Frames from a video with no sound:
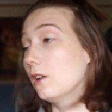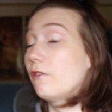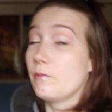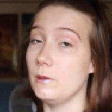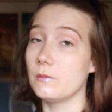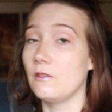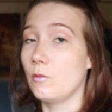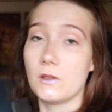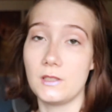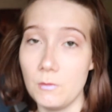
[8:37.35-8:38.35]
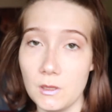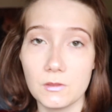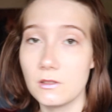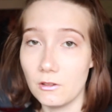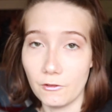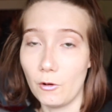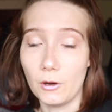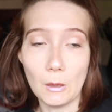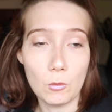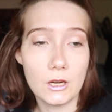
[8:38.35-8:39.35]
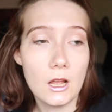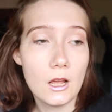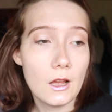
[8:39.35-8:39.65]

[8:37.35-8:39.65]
I love memes. If you want to see memes, follow that one.